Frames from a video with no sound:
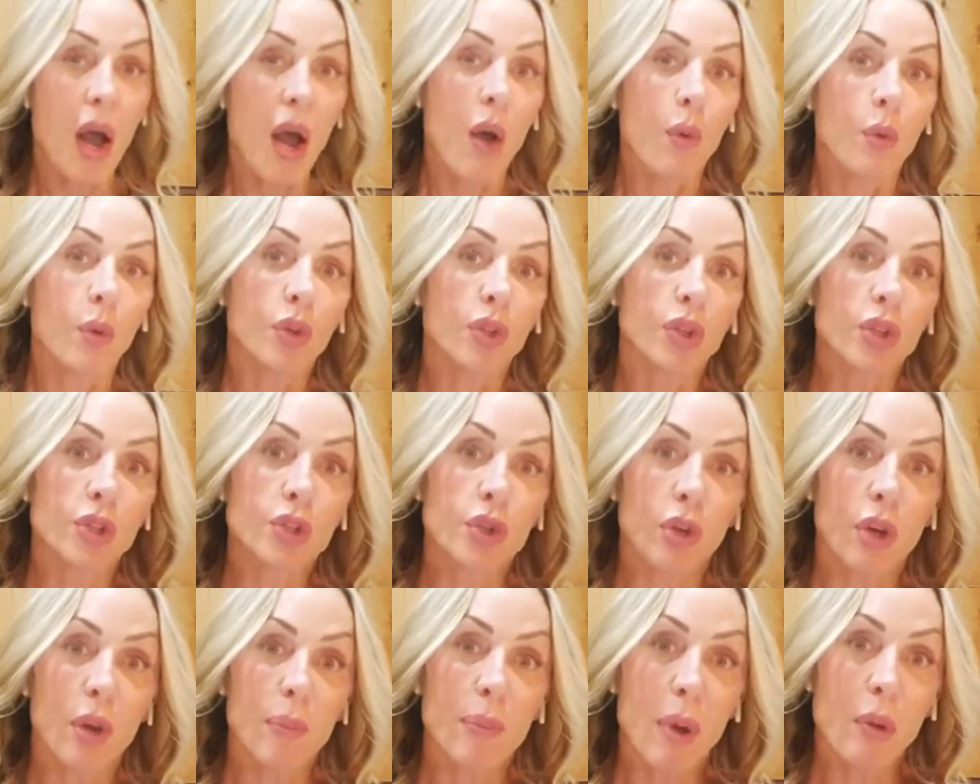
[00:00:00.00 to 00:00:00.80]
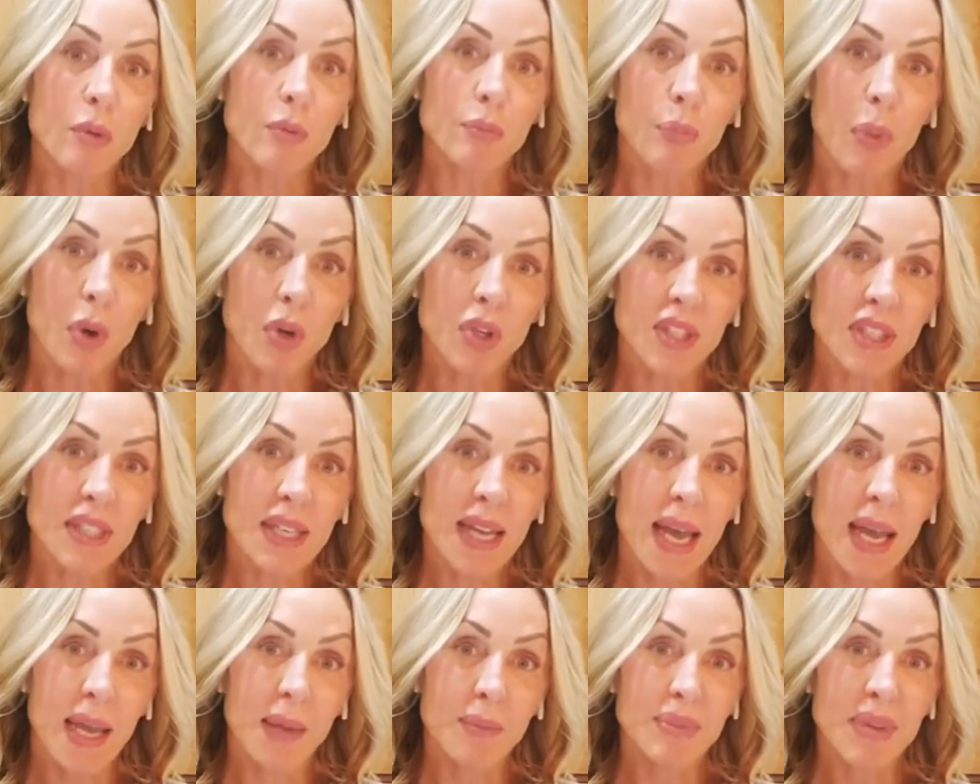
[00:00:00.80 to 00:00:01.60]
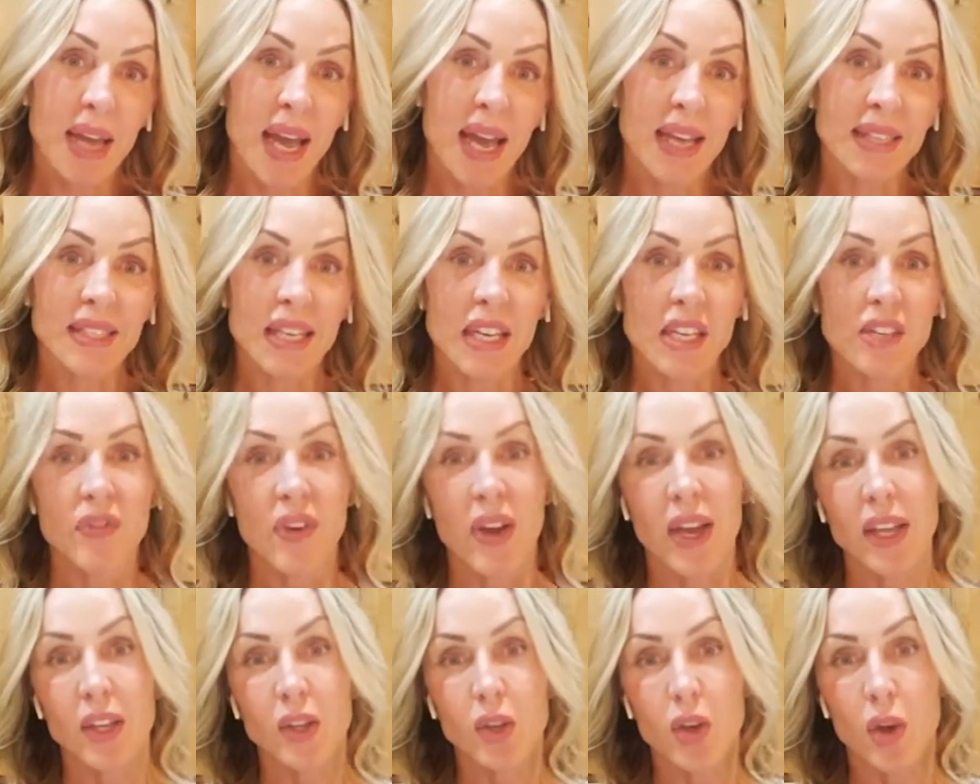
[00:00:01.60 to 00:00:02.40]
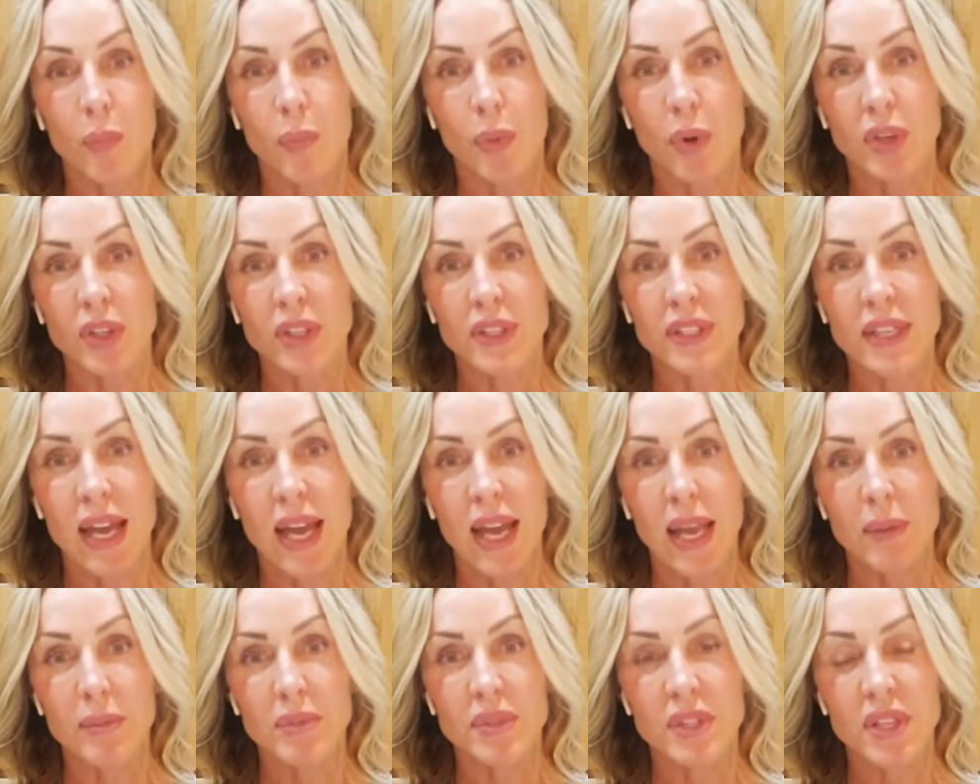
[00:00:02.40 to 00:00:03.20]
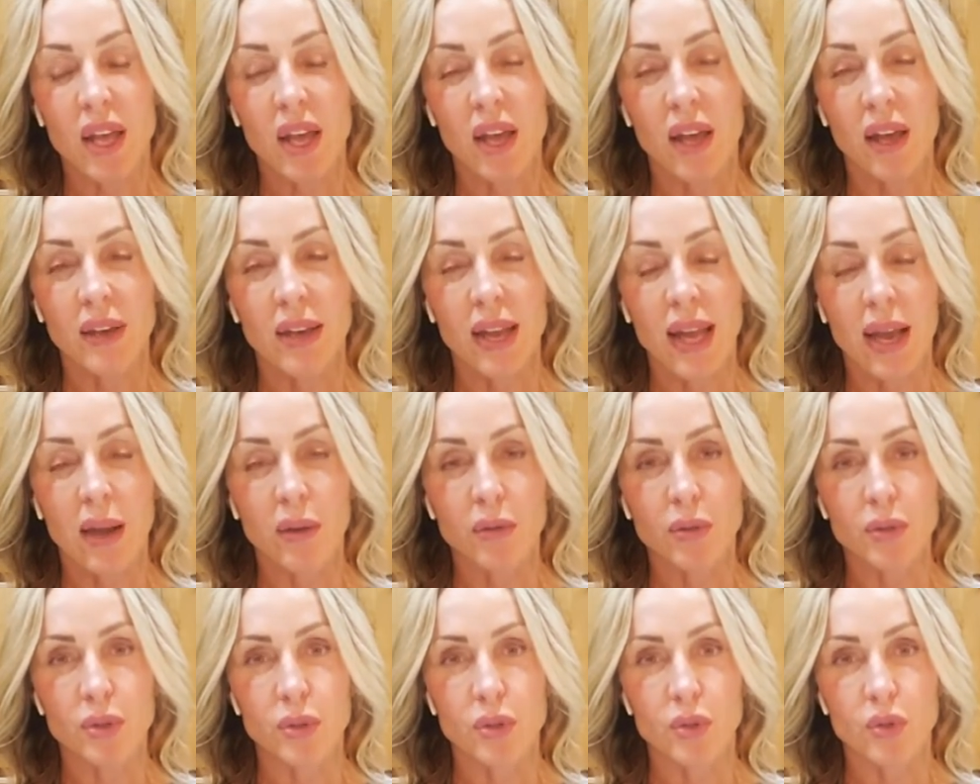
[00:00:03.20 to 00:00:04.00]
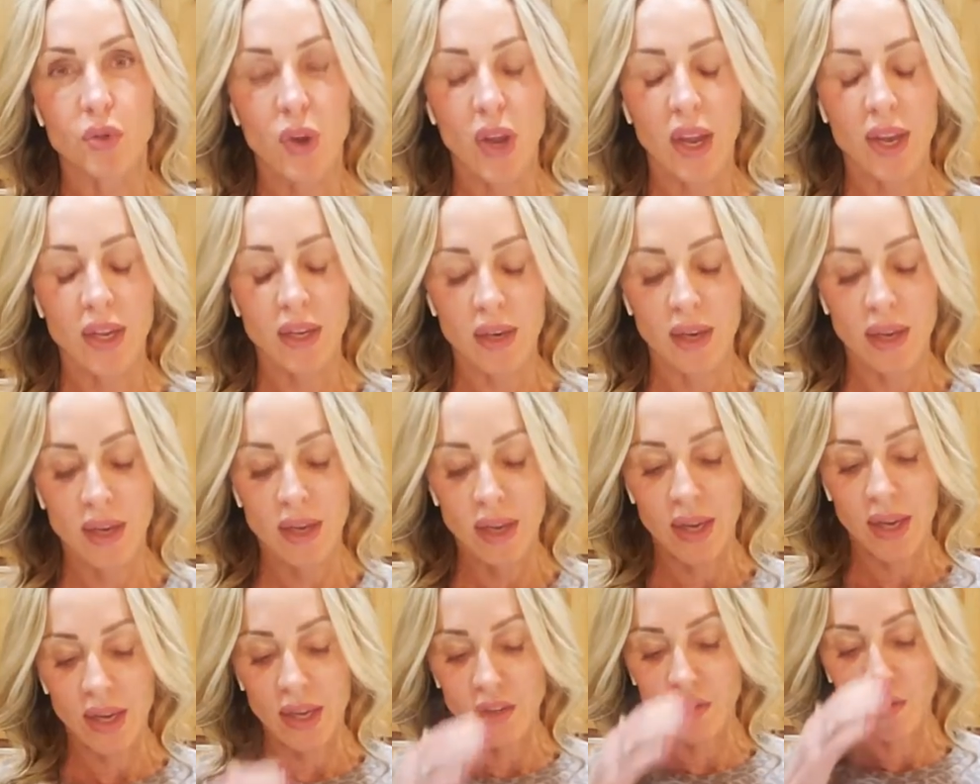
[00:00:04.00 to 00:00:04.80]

We're going to talk about body types, identifying your body types and how to train and eat